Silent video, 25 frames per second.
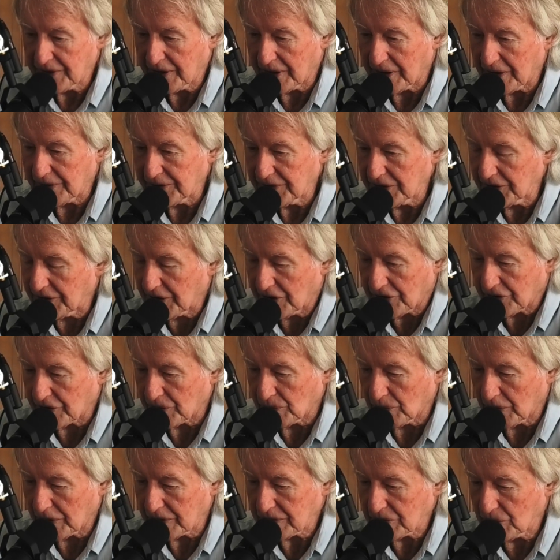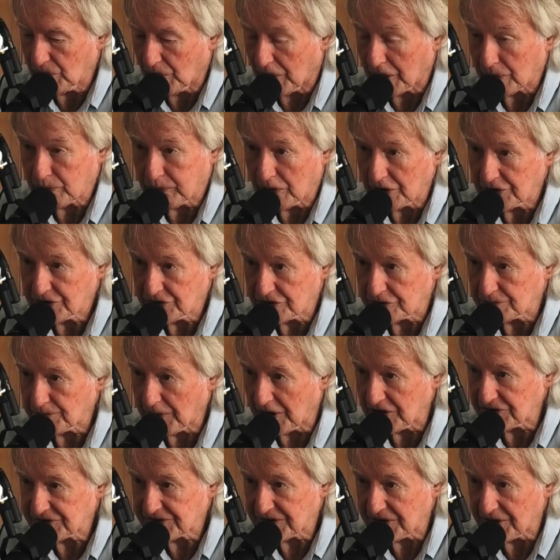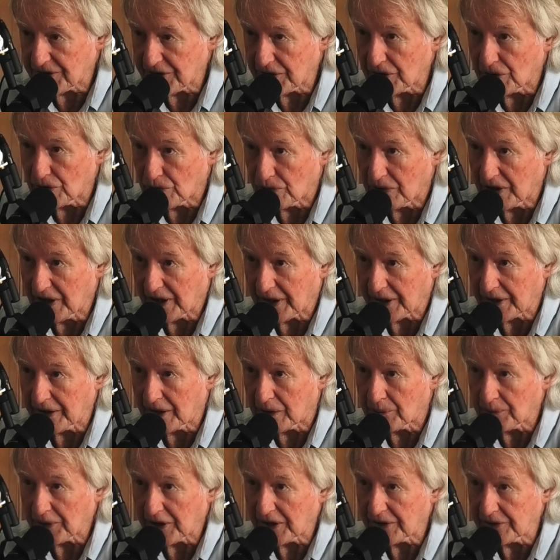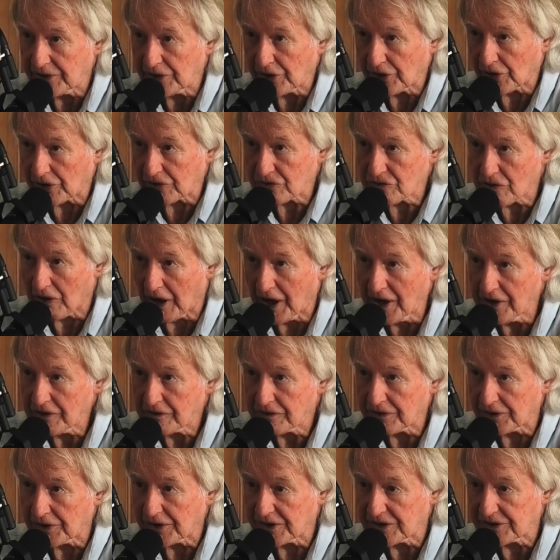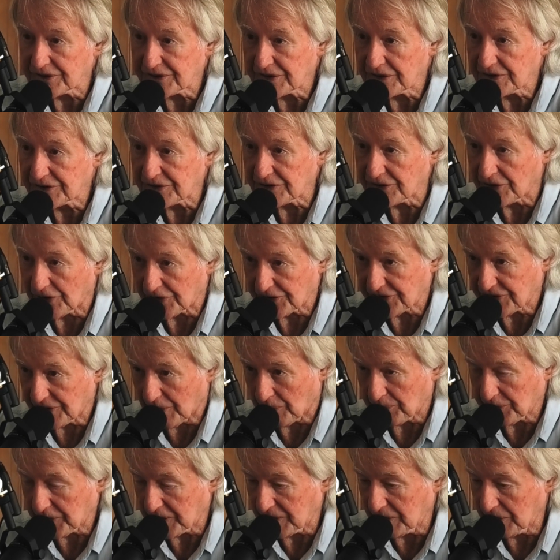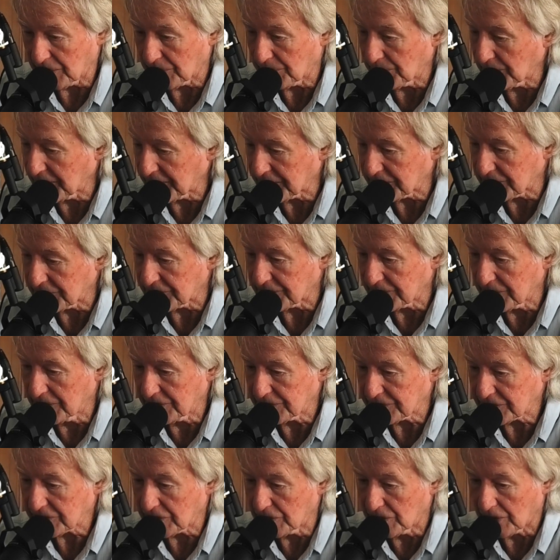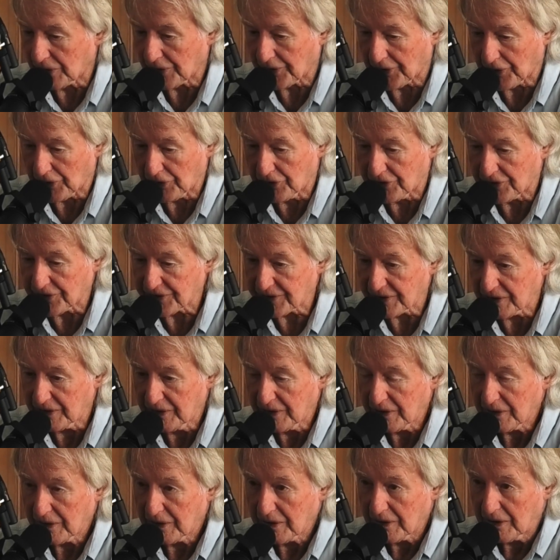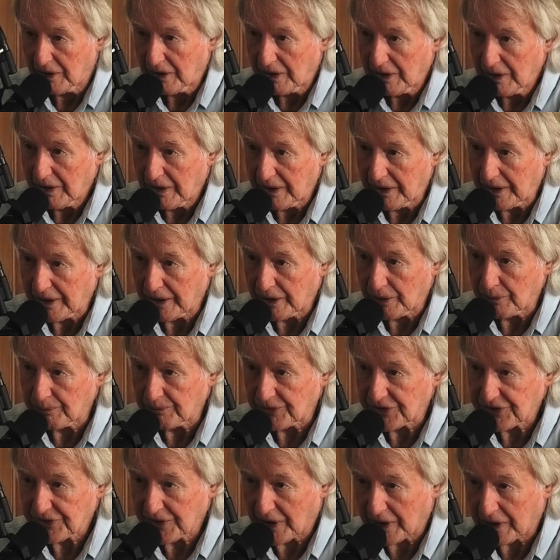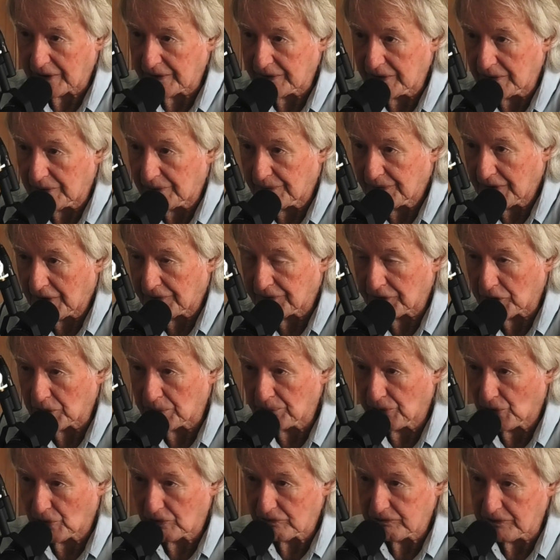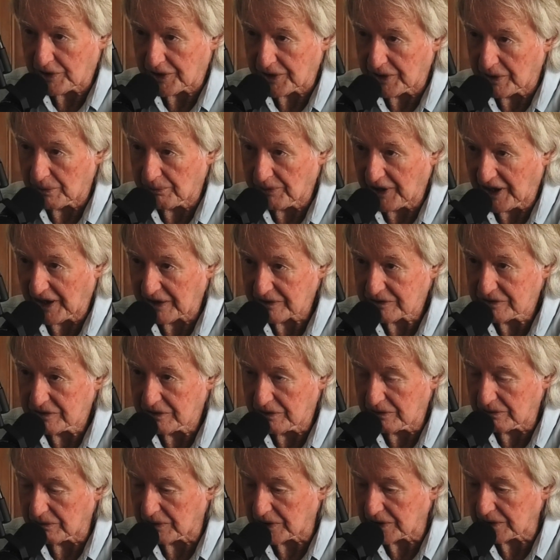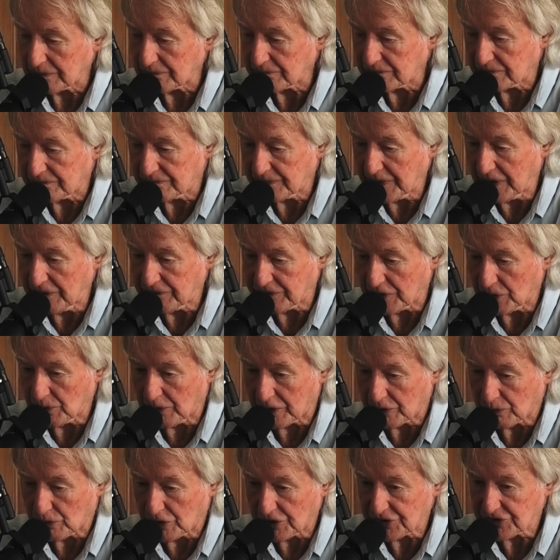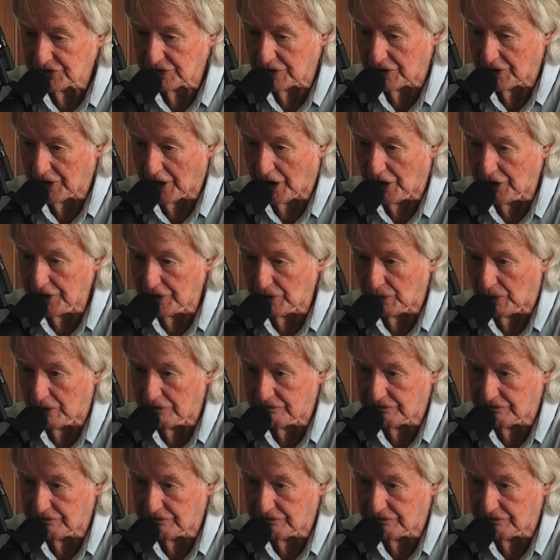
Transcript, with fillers: Yeah, you don't know what quite what you're supposed to do, really. I mean, you're not trained for this. This is not something you went to school and learned. Mm. Um, suddenly, you're having a book written about you. Um, everyone wants to know you.